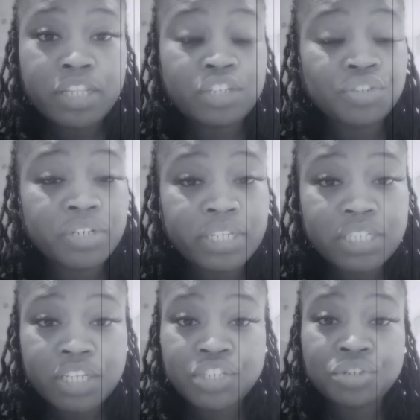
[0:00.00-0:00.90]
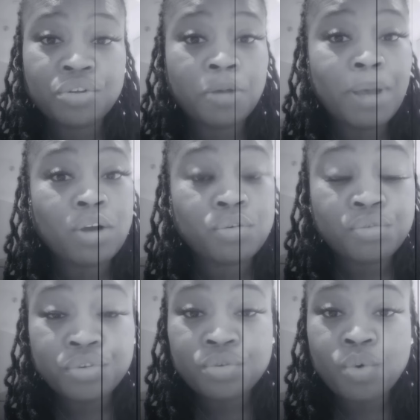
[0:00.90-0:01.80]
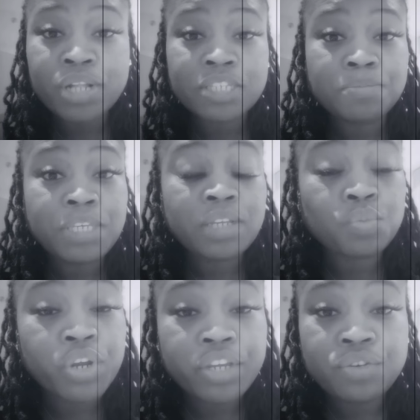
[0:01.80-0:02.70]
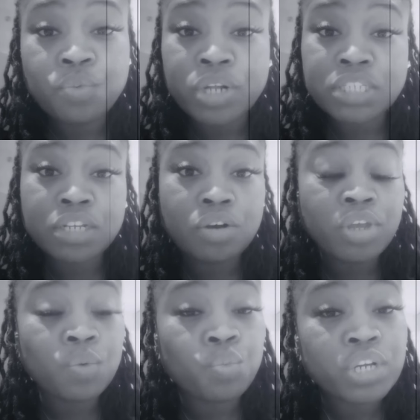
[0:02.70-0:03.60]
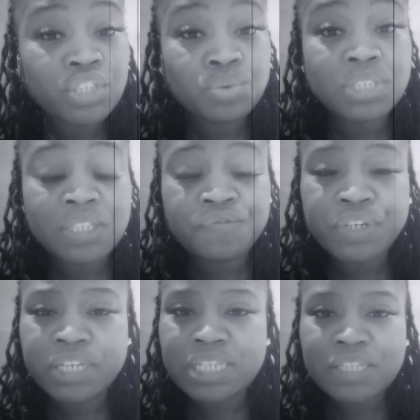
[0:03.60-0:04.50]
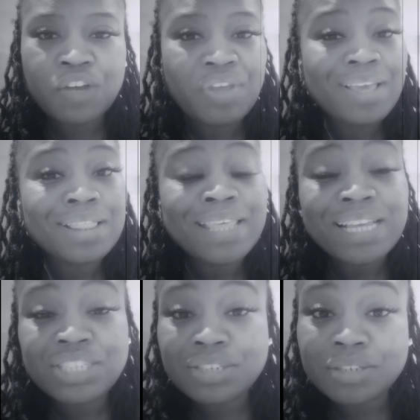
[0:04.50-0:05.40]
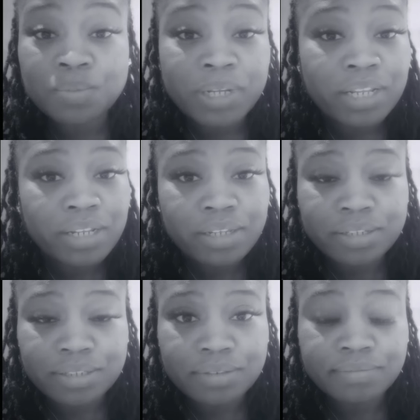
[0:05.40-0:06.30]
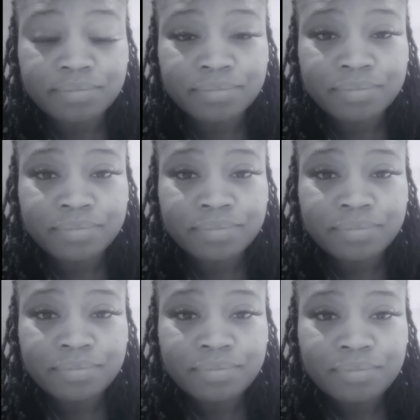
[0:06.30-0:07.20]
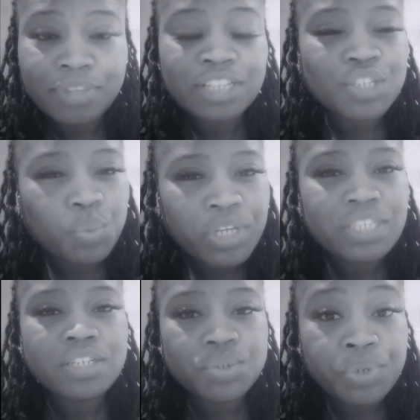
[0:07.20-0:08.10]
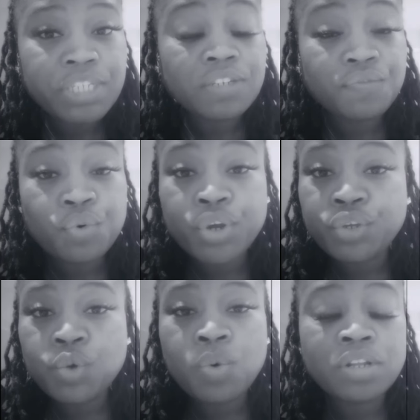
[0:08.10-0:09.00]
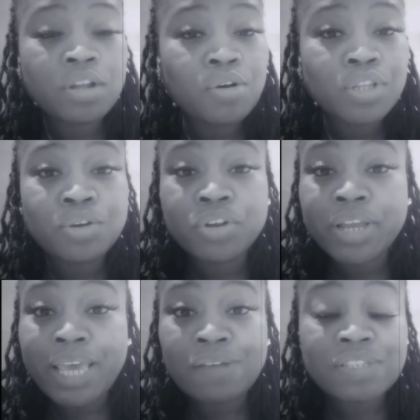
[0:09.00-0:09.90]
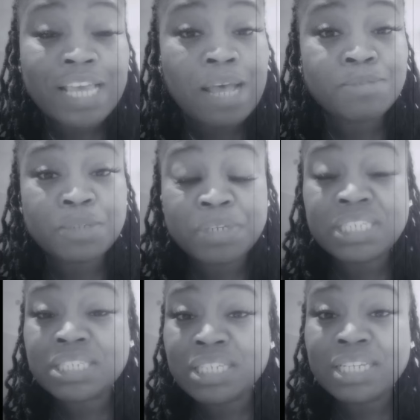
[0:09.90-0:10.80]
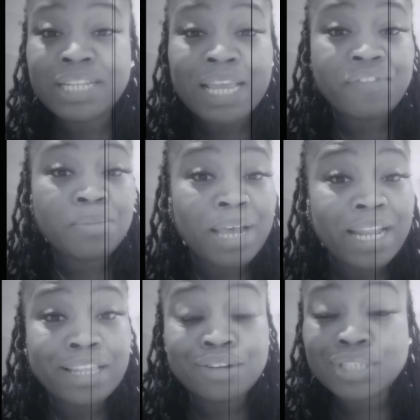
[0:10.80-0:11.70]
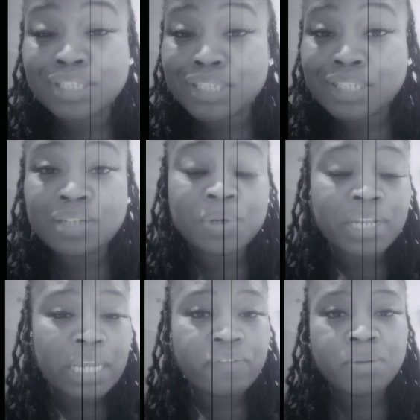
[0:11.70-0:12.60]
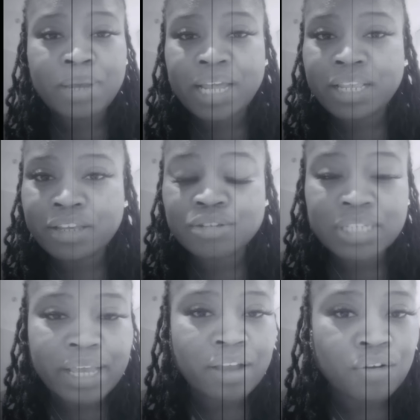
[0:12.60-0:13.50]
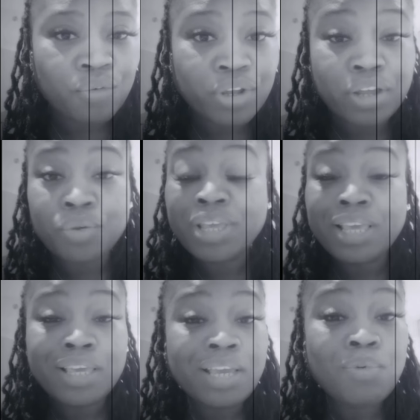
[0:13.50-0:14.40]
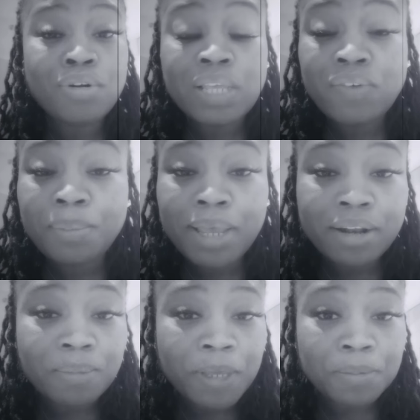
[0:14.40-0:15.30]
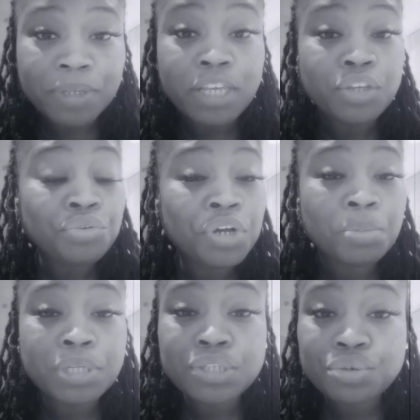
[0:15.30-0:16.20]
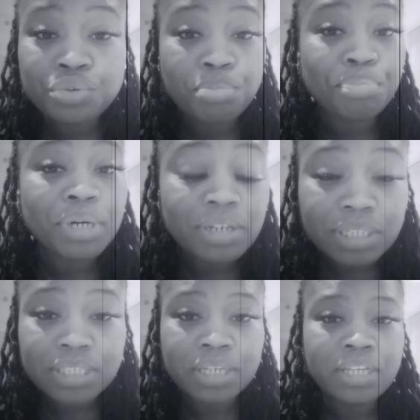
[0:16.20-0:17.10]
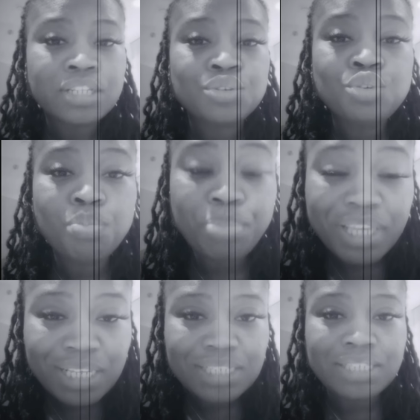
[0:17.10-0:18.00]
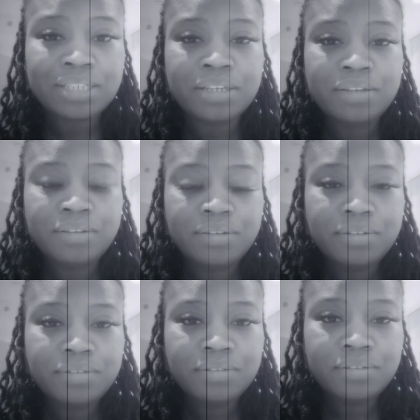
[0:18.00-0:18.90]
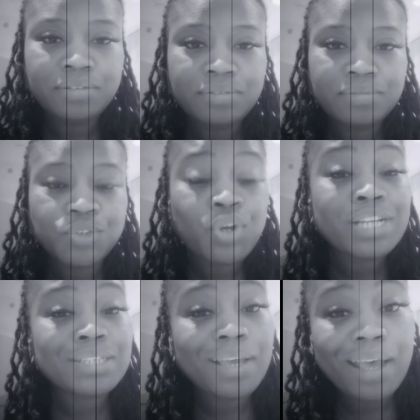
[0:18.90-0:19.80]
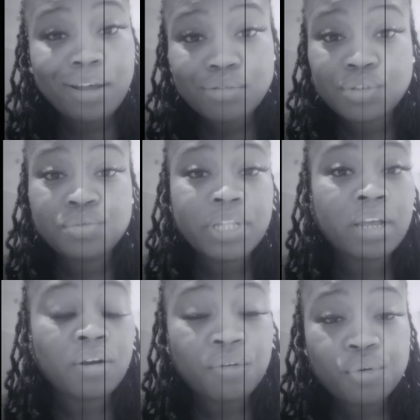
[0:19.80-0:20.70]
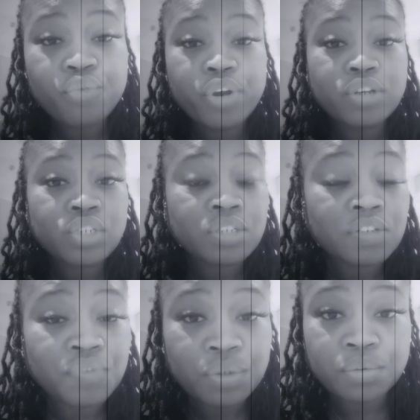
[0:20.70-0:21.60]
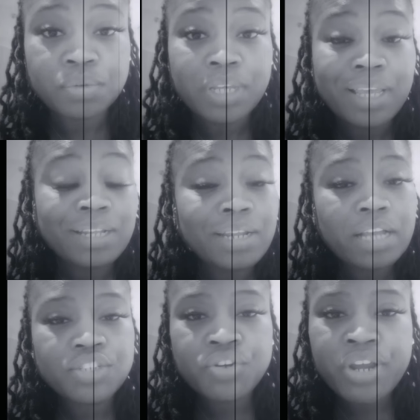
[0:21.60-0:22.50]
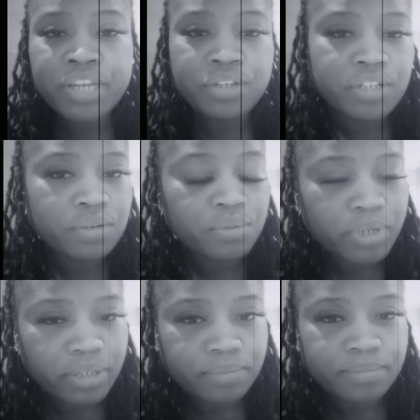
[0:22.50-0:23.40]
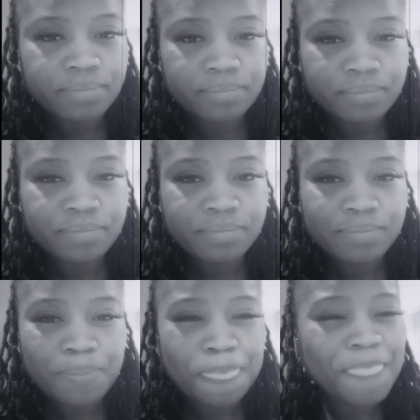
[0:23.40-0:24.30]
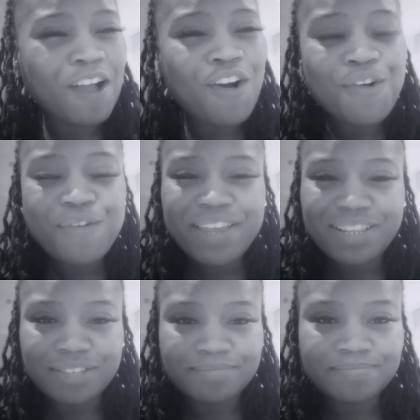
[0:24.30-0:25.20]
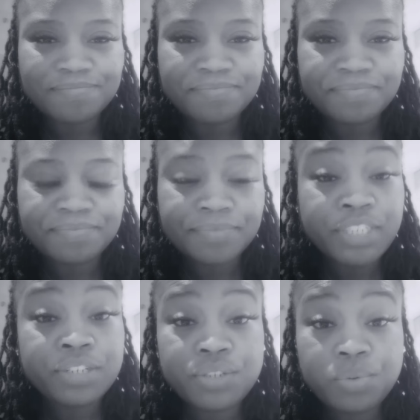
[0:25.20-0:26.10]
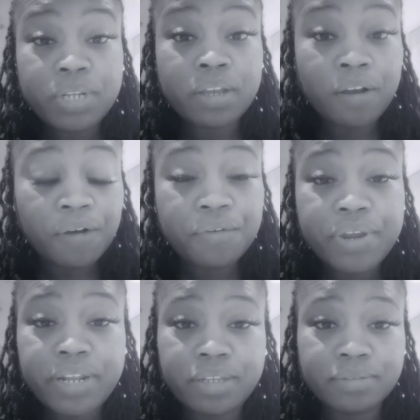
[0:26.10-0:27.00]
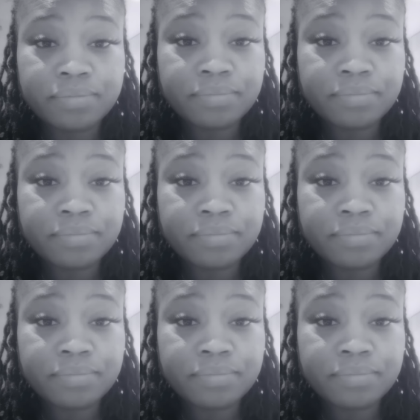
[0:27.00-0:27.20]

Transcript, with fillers: that you're intentional about who you want to be and where you want to go and what you see for yourself, that's just what it is. 2024, you will no longer have time to be seeking everybody else and seeing what everybody else got going on. It won't even matter, baby. You're going to be too booked, too busy trying to outdo that old version of you and not trying, you're doing it. Already, you're doing it already.